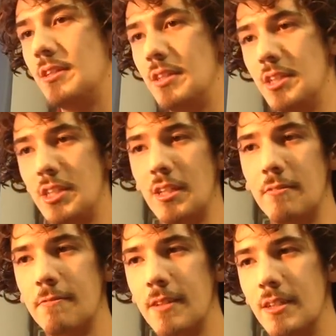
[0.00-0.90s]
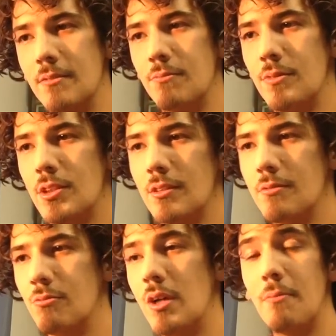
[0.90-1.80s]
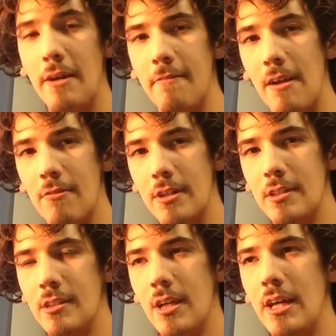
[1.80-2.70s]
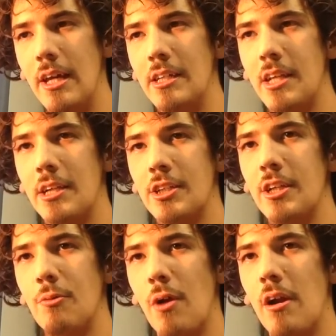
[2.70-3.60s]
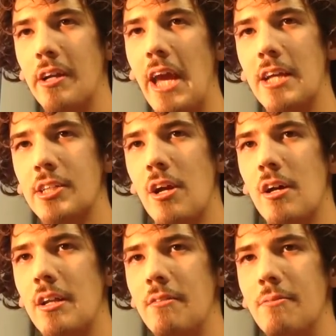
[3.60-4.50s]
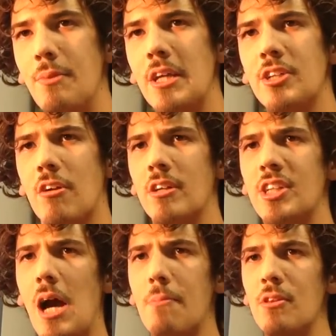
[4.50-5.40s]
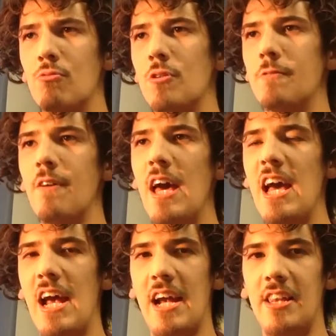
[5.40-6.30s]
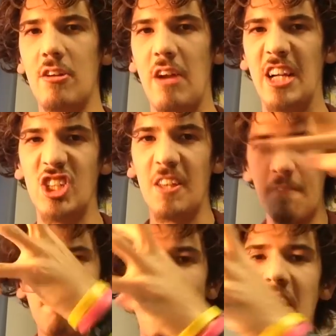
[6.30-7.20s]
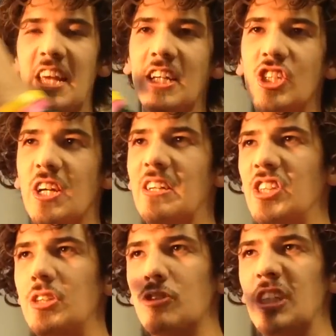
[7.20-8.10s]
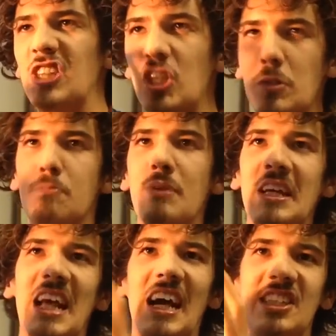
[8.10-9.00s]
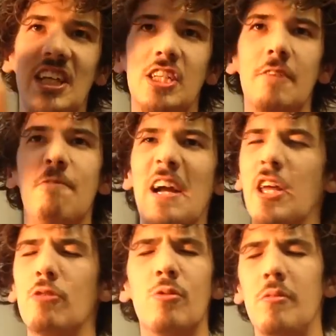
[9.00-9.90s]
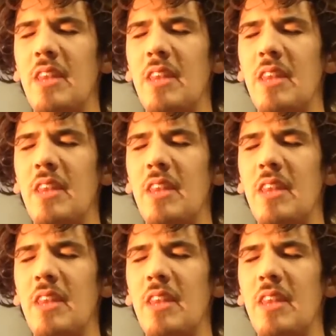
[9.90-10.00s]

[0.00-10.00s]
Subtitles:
Disney films, one of my favorites, is actually where Gaston and the Beast are on top of the roof, and they're actually fighting each other. Seriously, two big guys actually fighting on the roof.